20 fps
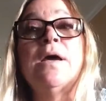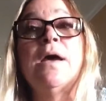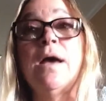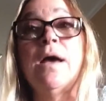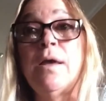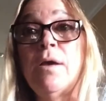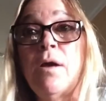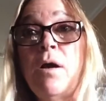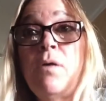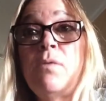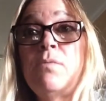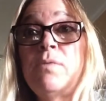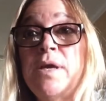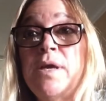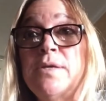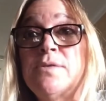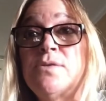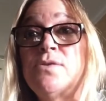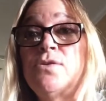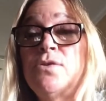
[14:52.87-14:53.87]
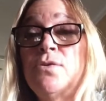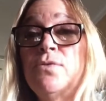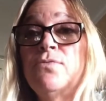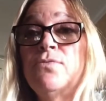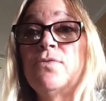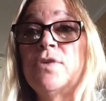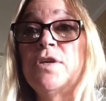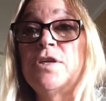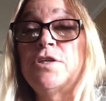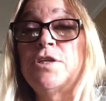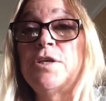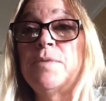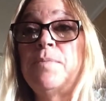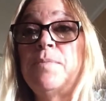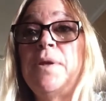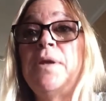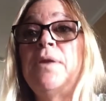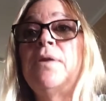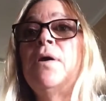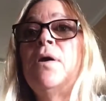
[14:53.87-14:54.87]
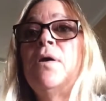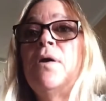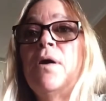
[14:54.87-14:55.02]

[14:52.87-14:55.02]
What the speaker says: I always do free shipping